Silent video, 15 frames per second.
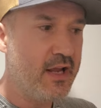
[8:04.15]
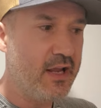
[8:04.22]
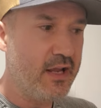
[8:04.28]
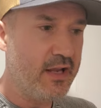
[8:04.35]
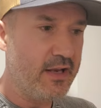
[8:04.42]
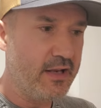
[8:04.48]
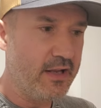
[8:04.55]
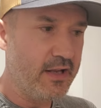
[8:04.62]

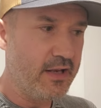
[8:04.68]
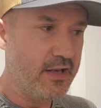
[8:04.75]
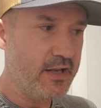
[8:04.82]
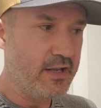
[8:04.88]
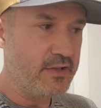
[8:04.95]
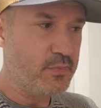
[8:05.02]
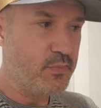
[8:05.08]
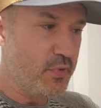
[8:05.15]
and and
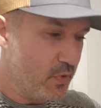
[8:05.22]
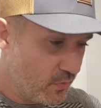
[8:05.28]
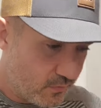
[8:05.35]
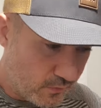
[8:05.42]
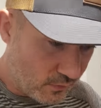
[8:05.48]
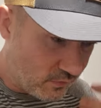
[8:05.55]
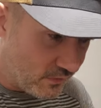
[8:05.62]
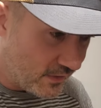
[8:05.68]
it's a
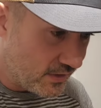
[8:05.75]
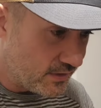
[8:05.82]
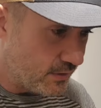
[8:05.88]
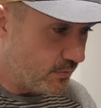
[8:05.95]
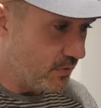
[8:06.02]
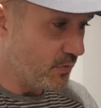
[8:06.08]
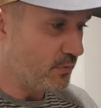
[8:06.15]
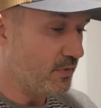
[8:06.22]
beautiful thing
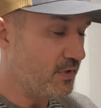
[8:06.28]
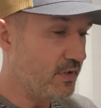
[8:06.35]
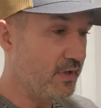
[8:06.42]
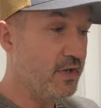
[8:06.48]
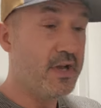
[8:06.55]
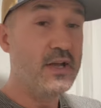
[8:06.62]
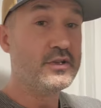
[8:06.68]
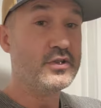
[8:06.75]
to be able
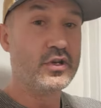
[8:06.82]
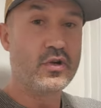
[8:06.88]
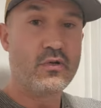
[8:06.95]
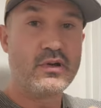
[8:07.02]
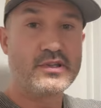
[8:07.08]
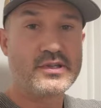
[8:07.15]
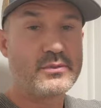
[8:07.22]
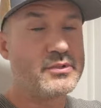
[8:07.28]
to to
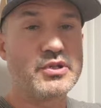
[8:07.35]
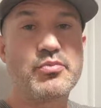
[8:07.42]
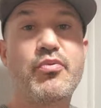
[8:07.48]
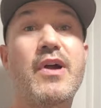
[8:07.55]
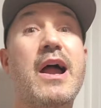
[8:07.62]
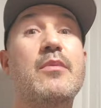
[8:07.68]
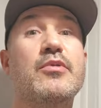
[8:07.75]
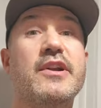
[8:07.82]
go on someone's
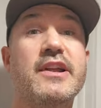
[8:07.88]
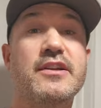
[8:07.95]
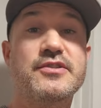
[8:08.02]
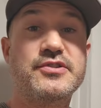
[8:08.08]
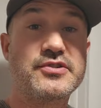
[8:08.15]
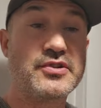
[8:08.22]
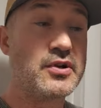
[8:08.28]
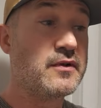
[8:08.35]
property
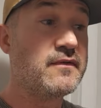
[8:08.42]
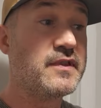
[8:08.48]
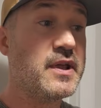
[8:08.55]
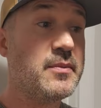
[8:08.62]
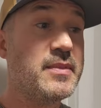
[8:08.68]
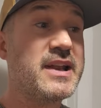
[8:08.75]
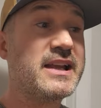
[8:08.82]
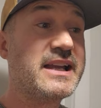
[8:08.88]
and serve
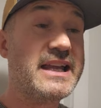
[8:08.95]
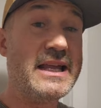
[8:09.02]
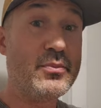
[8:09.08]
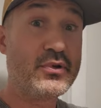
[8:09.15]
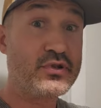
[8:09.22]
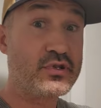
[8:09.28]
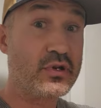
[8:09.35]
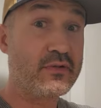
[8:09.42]
them and to
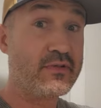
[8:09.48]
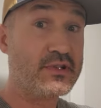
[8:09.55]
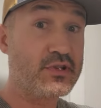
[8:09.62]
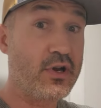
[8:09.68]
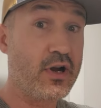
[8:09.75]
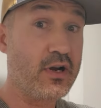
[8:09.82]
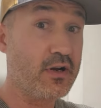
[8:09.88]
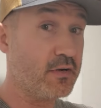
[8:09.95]
keep a
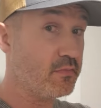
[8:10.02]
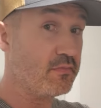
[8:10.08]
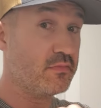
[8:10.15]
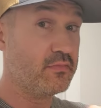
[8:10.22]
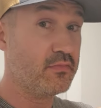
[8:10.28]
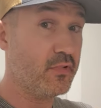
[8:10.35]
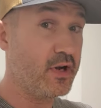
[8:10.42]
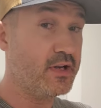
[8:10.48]
servant's heart,
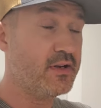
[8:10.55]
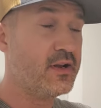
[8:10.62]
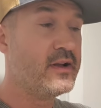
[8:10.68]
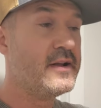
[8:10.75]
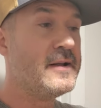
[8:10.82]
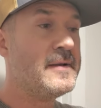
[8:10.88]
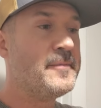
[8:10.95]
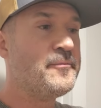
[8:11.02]
right?
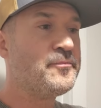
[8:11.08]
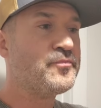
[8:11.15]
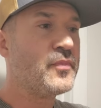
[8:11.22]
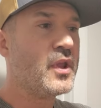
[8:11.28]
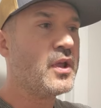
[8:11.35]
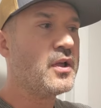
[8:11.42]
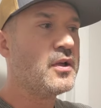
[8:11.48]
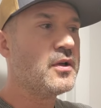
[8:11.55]

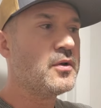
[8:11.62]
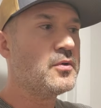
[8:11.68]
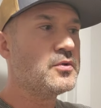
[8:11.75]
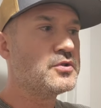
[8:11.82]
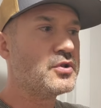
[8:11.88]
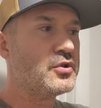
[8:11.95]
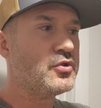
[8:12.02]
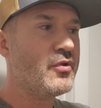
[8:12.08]

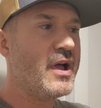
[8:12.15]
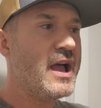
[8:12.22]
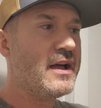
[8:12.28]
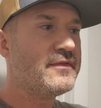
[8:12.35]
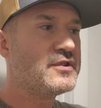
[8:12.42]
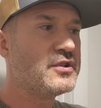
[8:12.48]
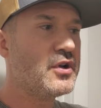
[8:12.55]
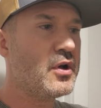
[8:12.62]
So you
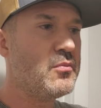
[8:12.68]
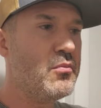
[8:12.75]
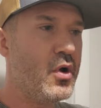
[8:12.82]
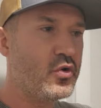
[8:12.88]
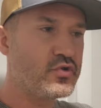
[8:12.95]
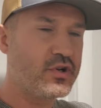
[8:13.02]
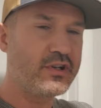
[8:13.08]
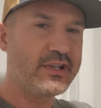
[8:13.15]
have to
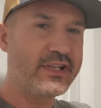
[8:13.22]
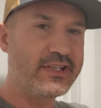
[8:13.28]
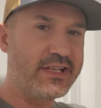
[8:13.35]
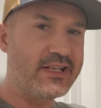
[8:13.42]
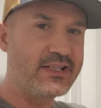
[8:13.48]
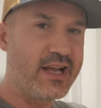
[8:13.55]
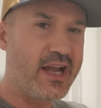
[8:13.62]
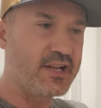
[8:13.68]
emotionally
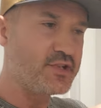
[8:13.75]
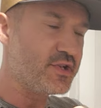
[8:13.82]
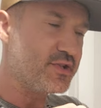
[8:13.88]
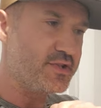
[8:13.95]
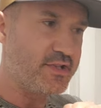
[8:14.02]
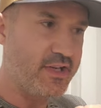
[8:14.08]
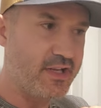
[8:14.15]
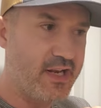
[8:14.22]
detach
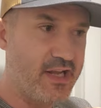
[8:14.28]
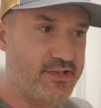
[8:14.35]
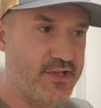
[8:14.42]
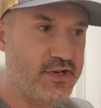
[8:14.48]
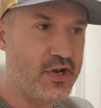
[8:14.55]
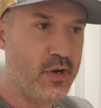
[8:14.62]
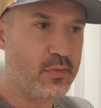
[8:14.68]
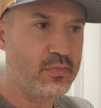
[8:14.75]
and see it as
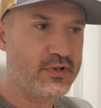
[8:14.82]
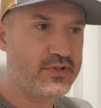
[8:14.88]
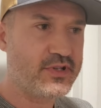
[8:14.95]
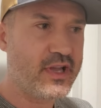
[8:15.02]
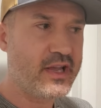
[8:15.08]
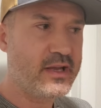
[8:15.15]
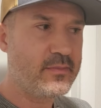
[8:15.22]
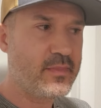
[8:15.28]
a numbers
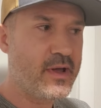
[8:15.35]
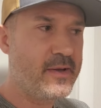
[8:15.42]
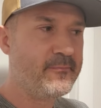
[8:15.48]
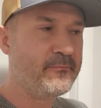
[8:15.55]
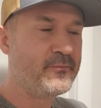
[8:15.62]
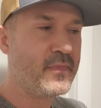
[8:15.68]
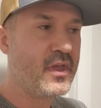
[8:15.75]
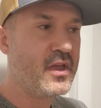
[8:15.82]
game,
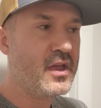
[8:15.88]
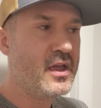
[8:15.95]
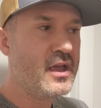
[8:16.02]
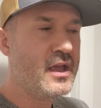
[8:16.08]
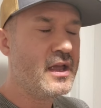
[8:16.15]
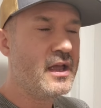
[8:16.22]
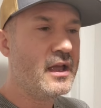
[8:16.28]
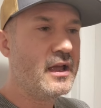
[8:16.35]

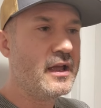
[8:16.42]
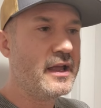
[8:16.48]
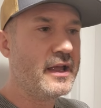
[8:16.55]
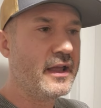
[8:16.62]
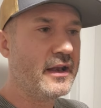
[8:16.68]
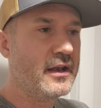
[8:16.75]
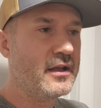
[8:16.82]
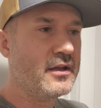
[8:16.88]

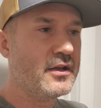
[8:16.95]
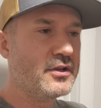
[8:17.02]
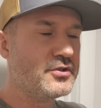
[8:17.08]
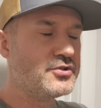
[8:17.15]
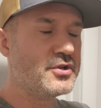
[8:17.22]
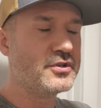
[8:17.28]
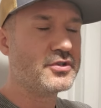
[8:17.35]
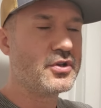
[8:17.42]
and
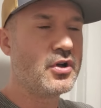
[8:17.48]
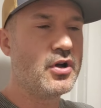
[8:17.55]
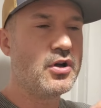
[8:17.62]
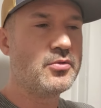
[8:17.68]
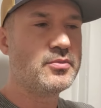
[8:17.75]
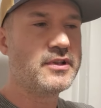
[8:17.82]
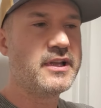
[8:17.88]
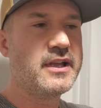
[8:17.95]
just
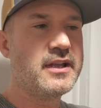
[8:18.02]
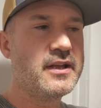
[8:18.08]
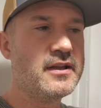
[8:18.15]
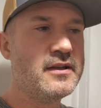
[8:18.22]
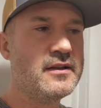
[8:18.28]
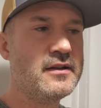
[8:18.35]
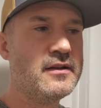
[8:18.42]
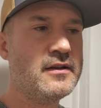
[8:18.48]
calmly,
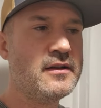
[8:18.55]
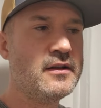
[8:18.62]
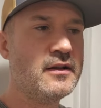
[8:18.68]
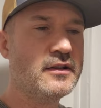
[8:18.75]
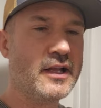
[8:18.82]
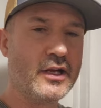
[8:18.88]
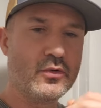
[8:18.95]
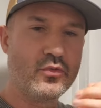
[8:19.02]

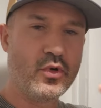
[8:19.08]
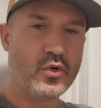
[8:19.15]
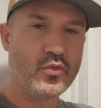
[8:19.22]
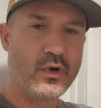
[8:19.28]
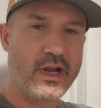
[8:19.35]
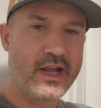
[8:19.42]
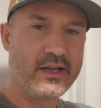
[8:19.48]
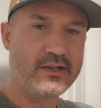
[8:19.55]
like Wu
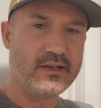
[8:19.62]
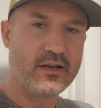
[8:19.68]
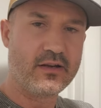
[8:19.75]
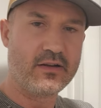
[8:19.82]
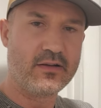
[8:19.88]
Wei